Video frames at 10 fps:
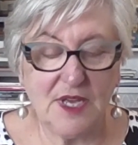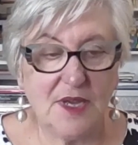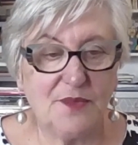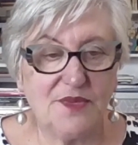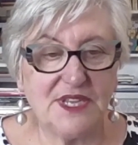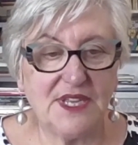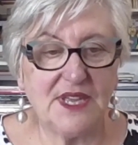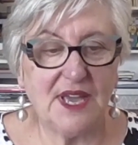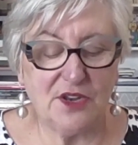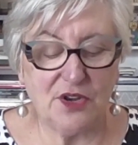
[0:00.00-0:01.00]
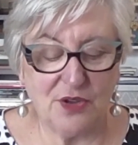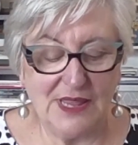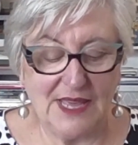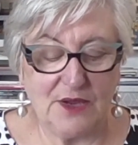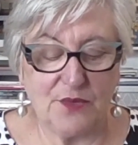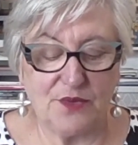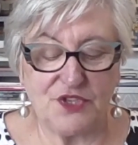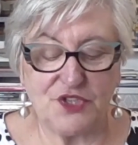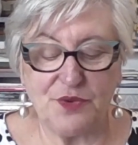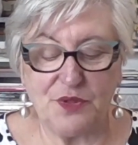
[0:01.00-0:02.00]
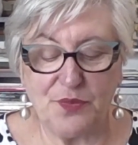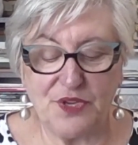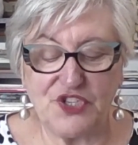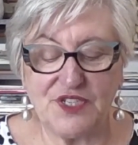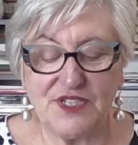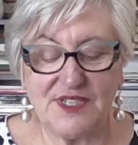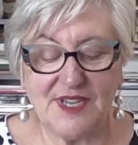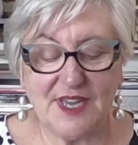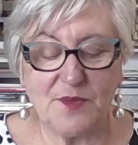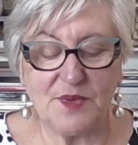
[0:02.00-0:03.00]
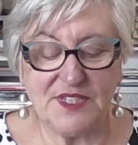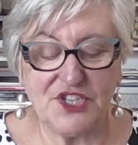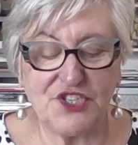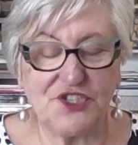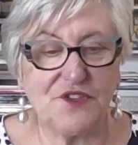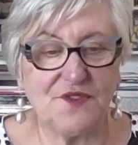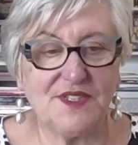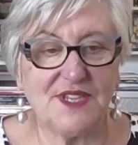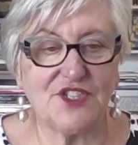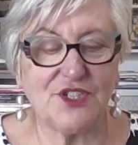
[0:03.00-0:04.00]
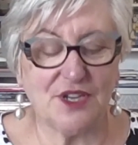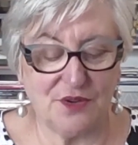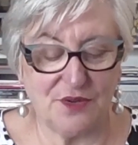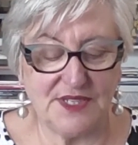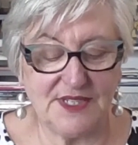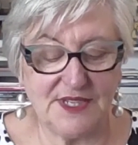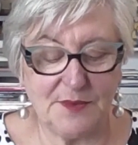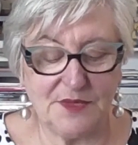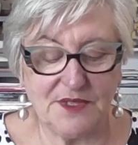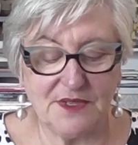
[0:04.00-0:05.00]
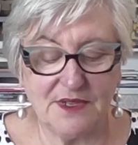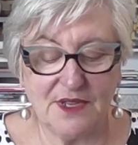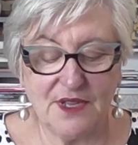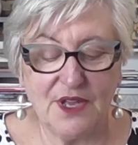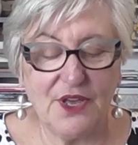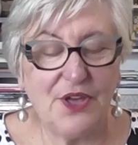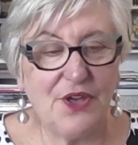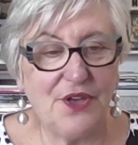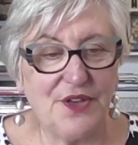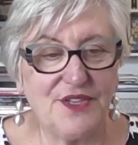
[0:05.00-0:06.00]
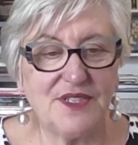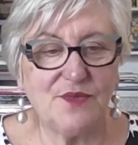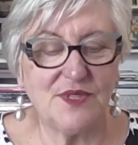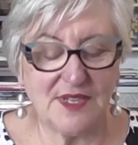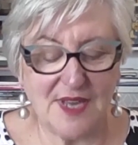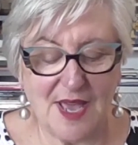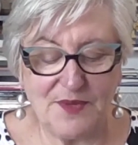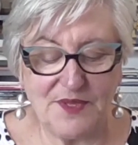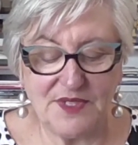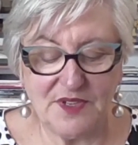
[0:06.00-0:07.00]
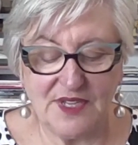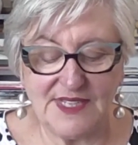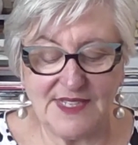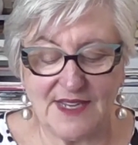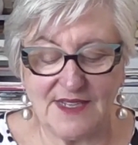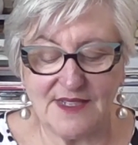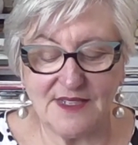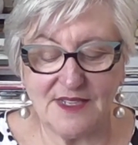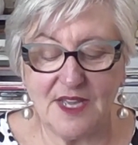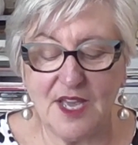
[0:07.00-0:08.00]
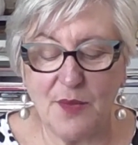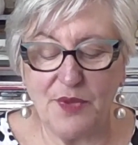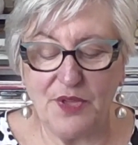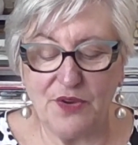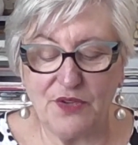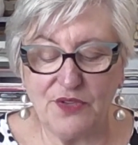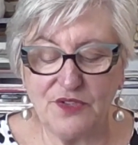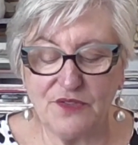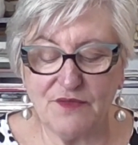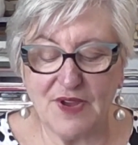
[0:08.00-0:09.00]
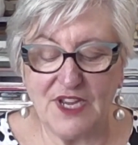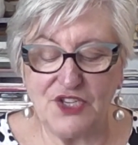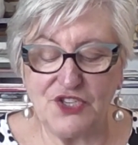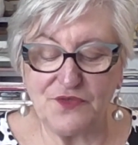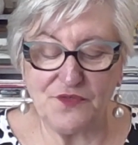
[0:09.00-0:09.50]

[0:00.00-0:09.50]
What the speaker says: but he had no language with which to take possession of such a concept. Hers was an apostolic sanctity beyond the range of